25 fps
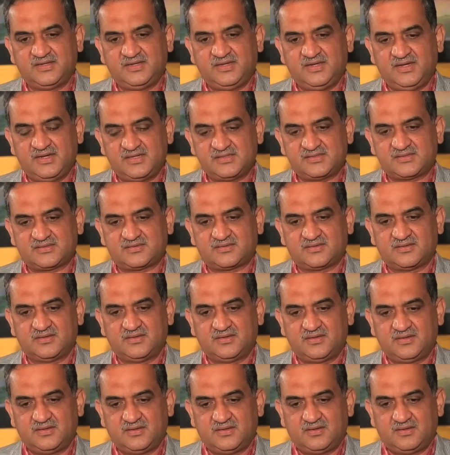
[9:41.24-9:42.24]
that yes,
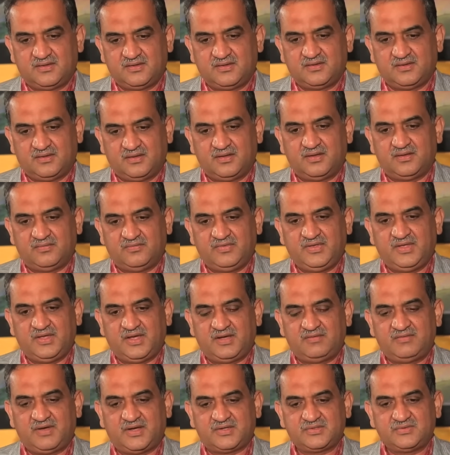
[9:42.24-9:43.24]
we
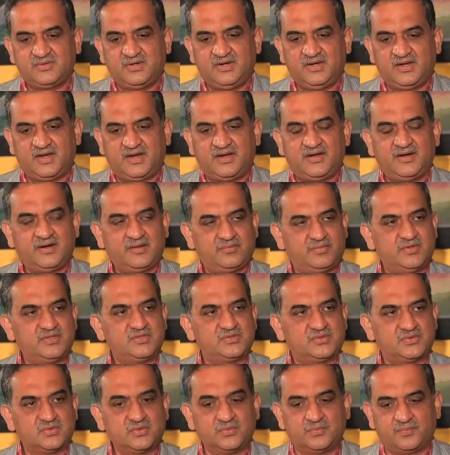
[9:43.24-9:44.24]
have actually landed up in
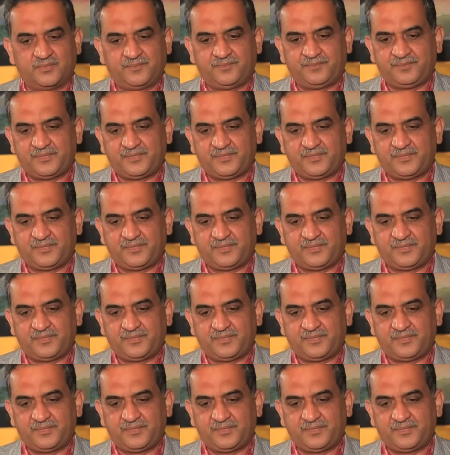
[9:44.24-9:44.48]
soup.